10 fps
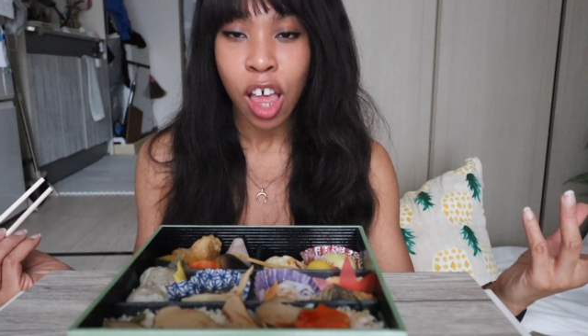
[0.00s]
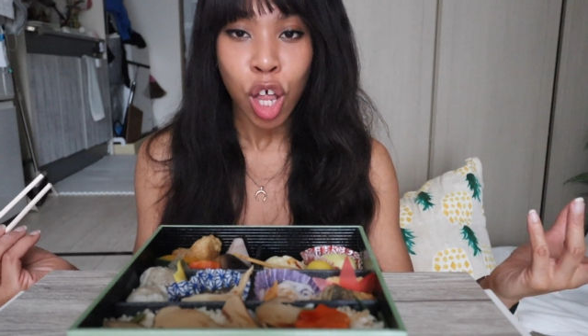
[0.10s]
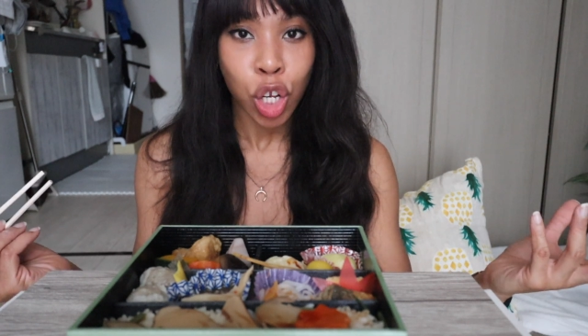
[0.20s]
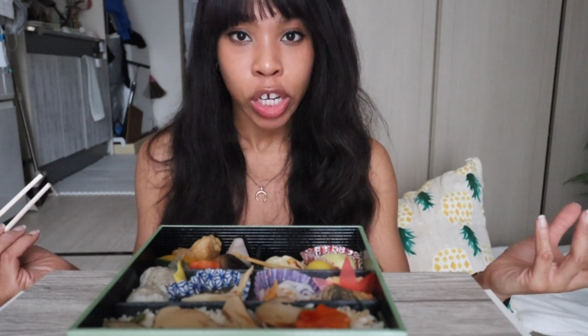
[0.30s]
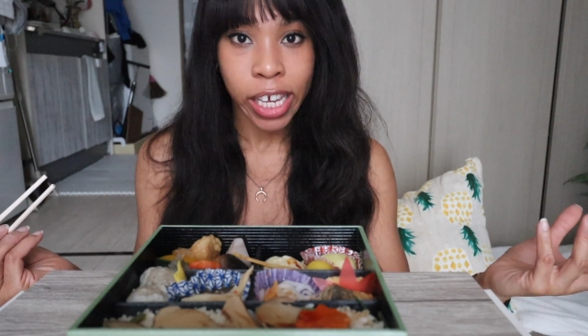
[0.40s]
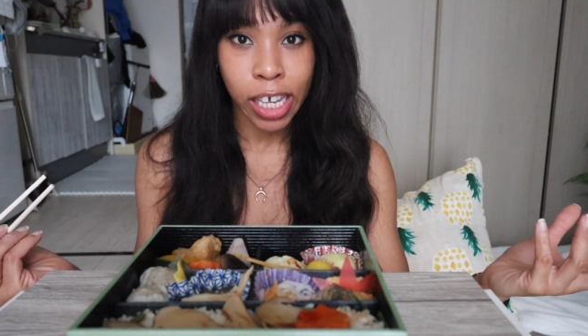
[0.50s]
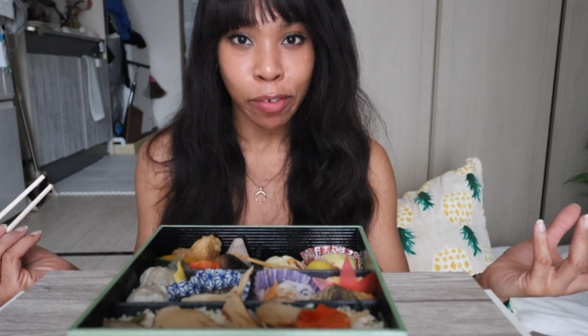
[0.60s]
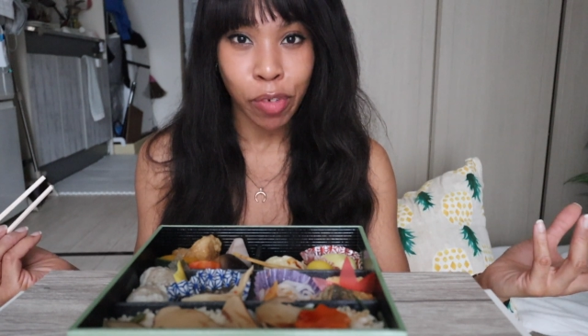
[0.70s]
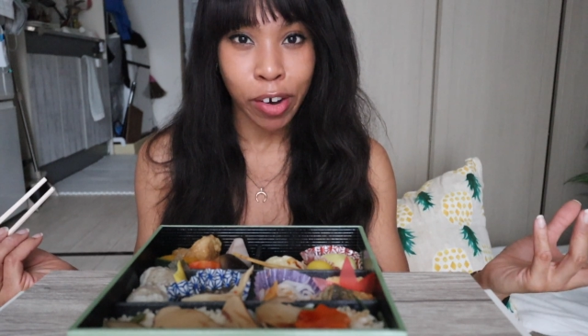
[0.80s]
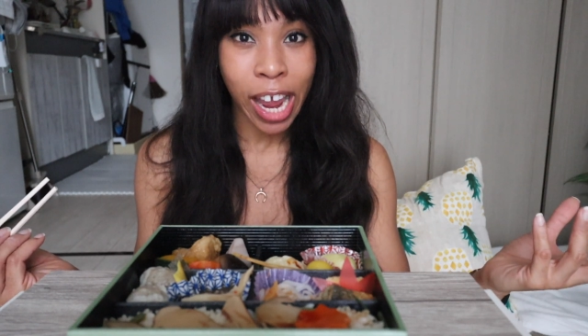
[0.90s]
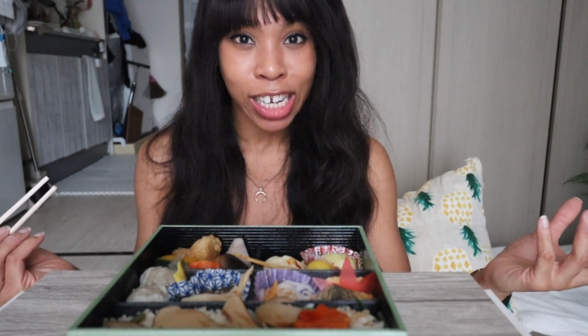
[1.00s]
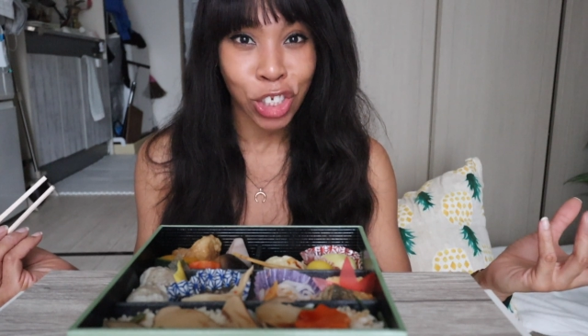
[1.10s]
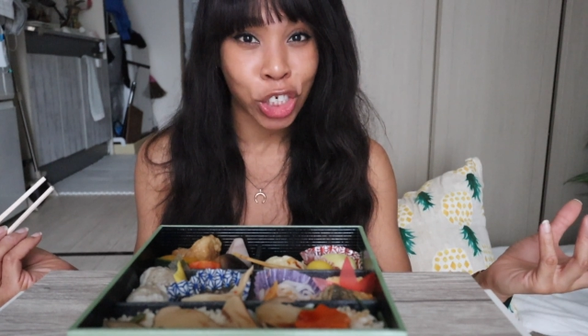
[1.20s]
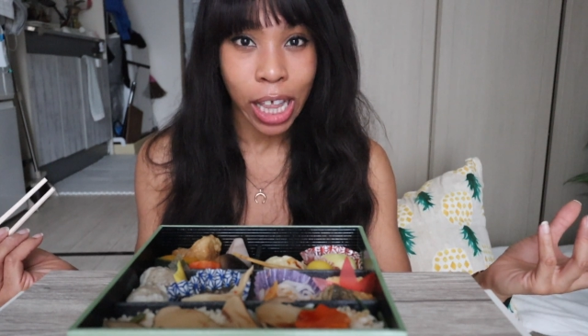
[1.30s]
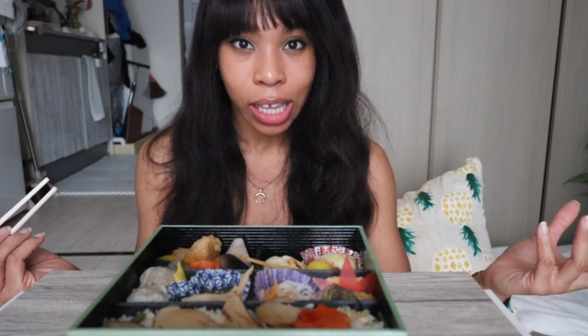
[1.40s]
looking very
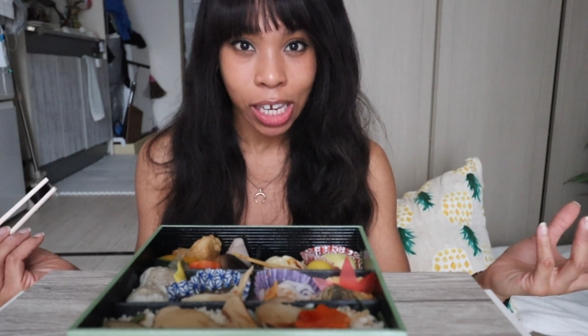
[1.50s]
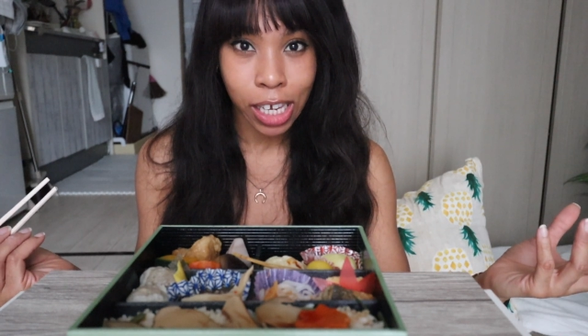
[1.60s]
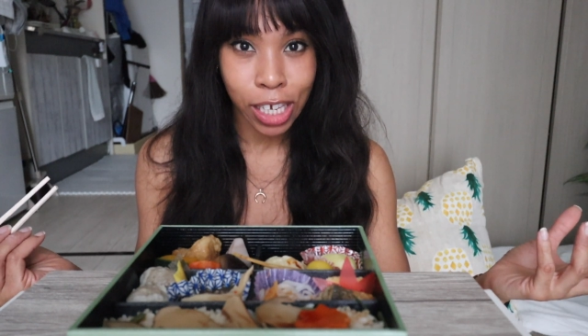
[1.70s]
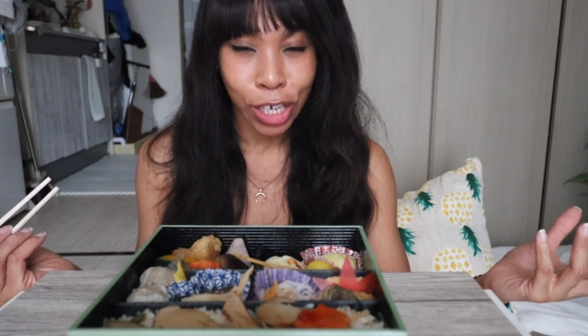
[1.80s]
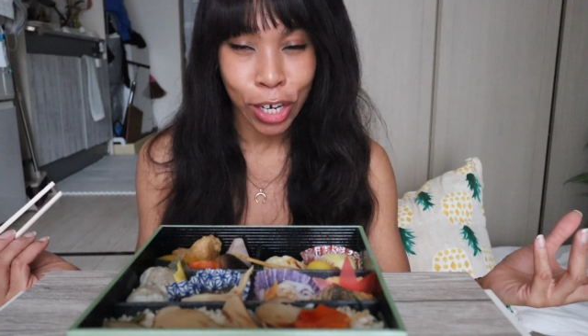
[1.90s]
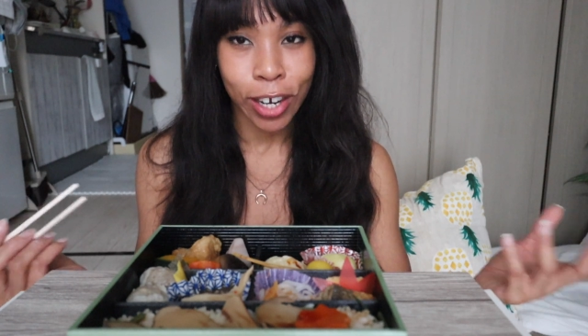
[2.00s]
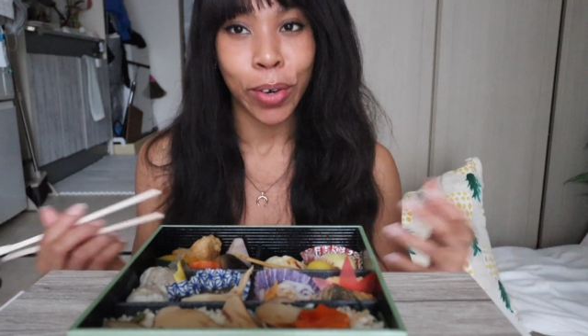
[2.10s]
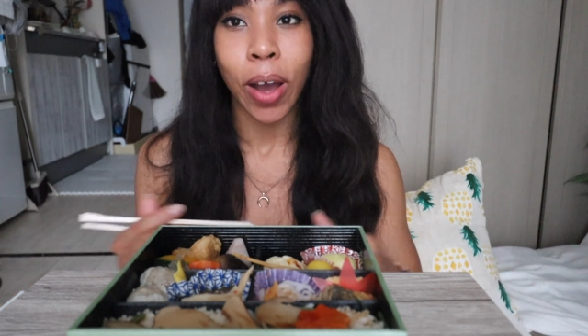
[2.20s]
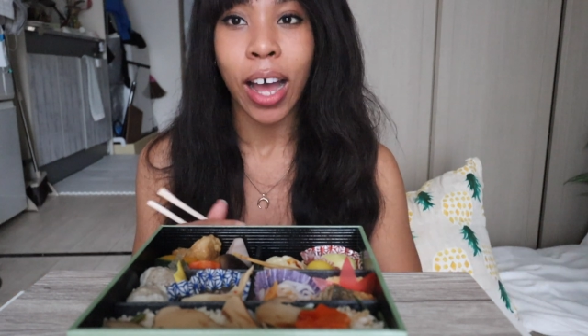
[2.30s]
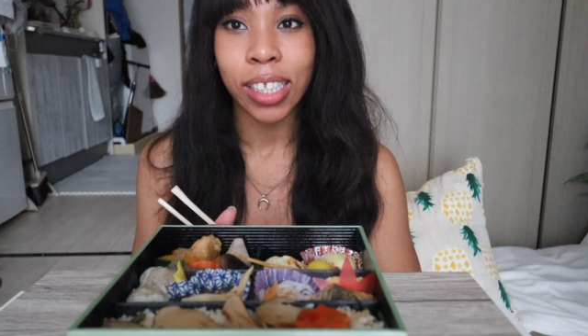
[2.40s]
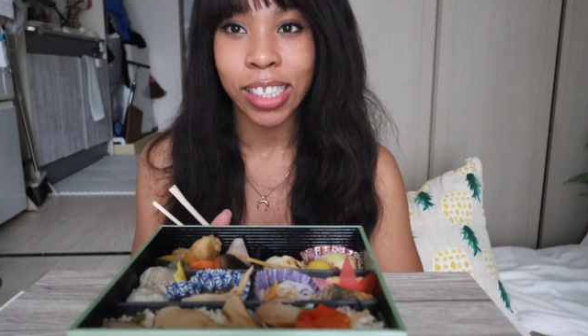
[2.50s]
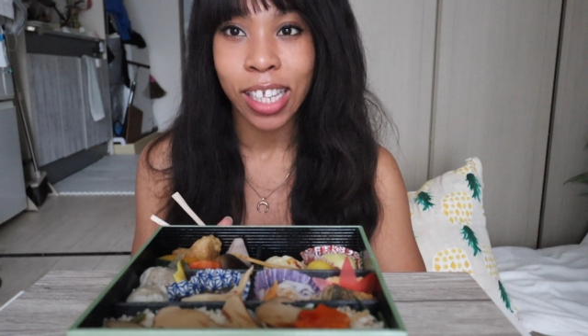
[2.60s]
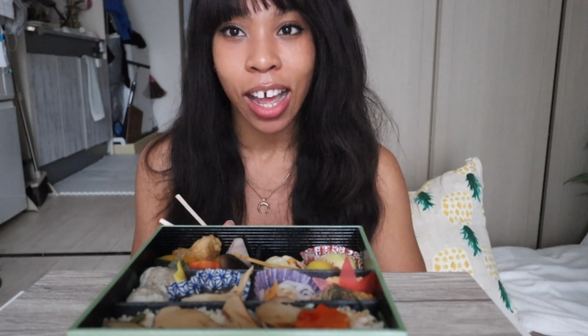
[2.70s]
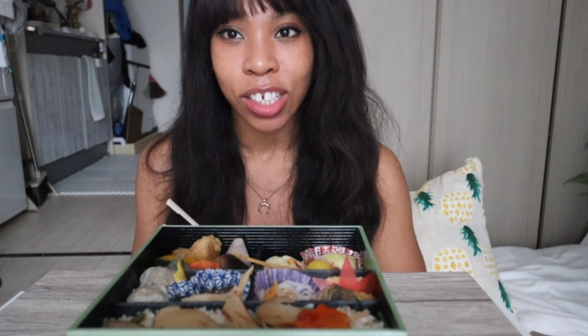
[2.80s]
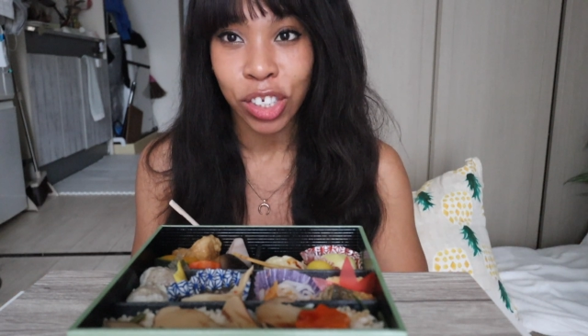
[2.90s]
angelic, you know,
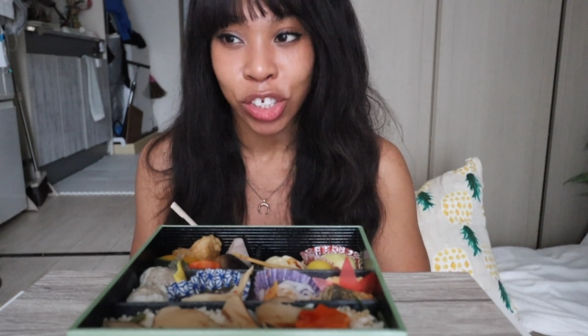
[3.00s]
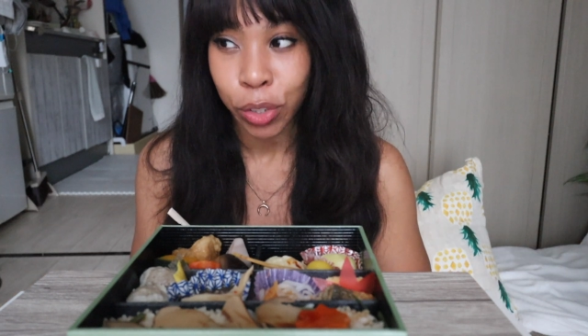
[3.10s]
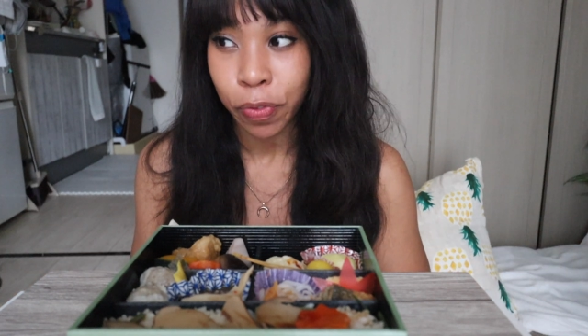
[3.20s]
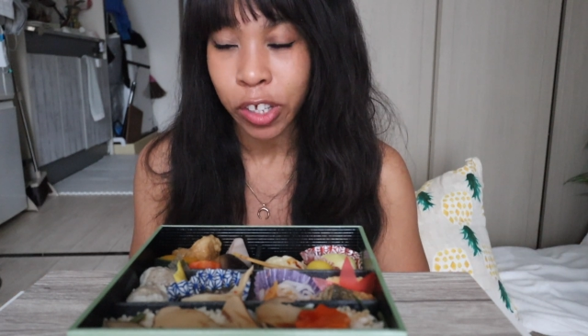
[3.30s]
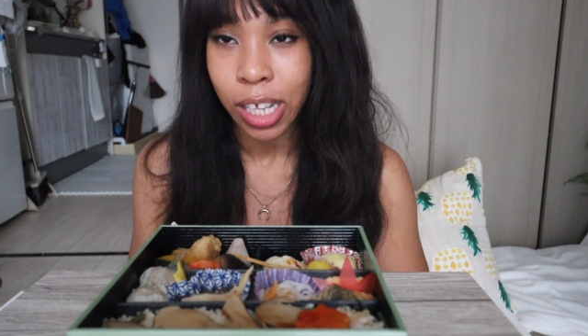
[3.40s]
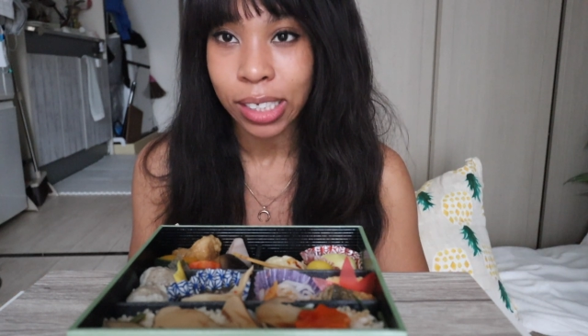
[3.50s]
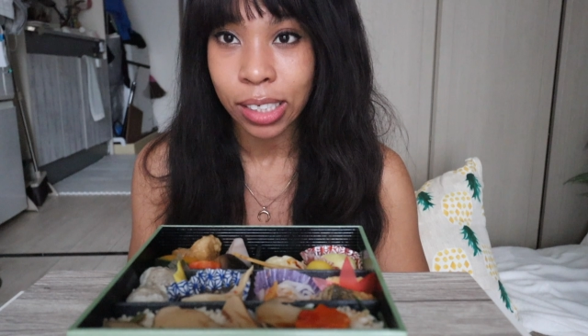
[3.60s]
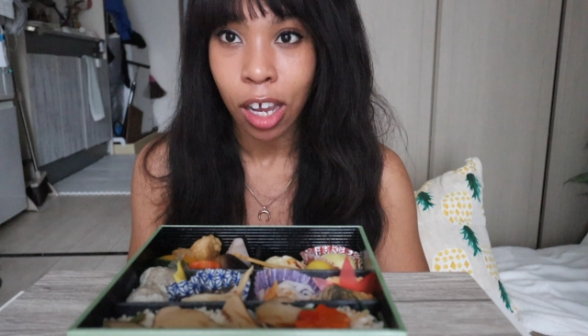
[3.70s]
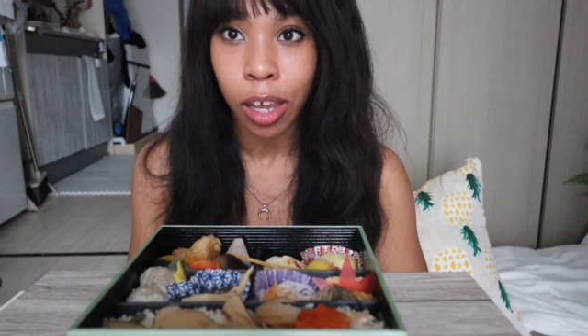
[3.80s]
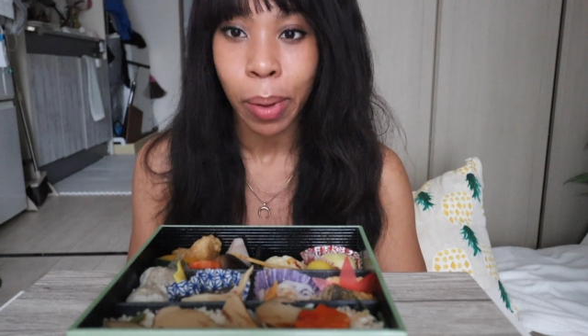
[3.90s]
I do feel that's a type.